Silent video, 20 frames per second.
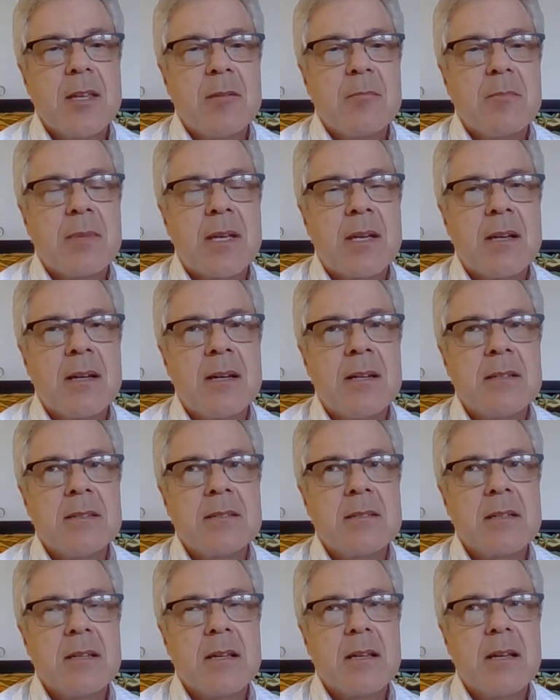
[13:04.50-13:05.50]

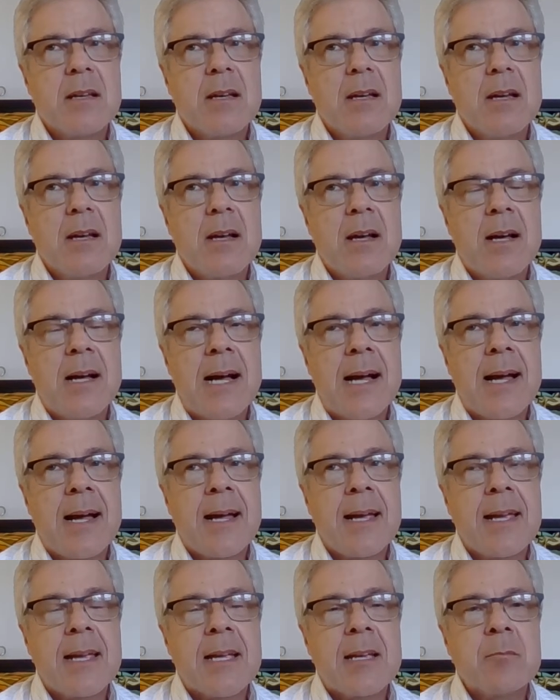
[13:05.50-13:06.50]
because
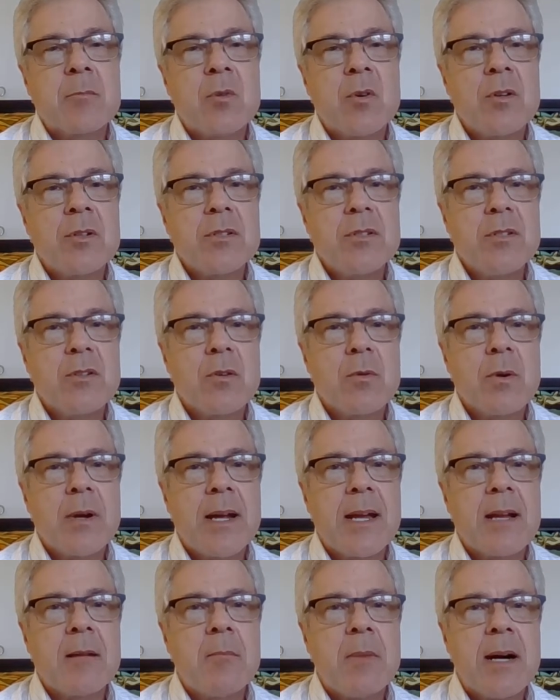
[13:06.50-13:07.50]
I am going to
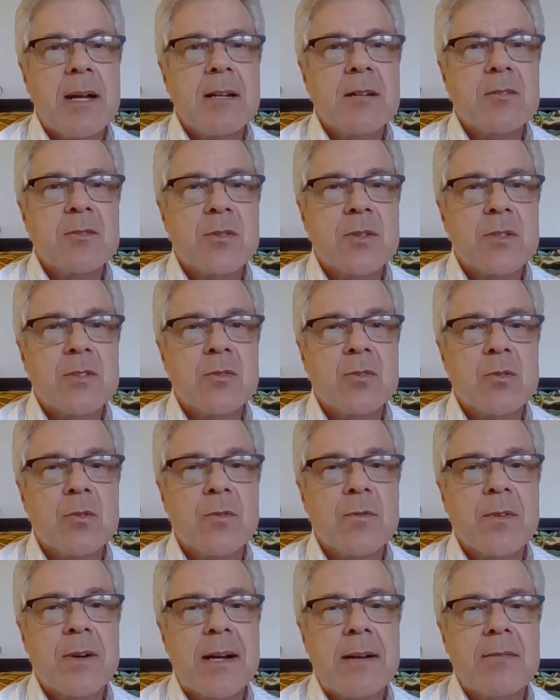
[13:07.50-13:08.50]
create a monitoring tool
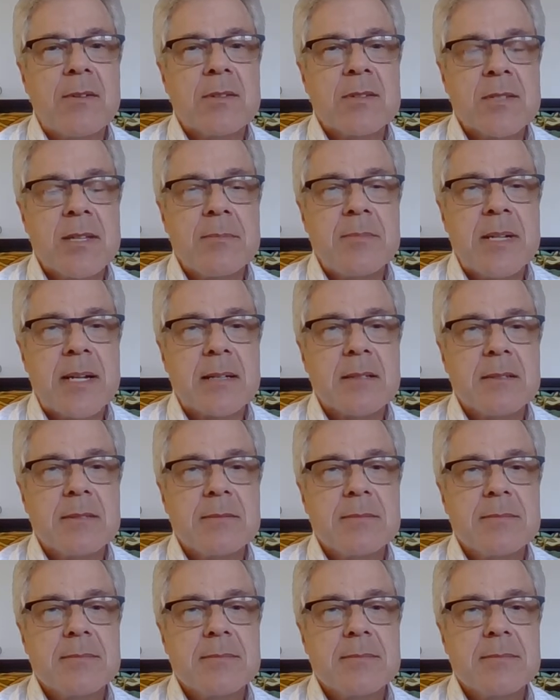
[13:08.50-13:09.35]
for every subject.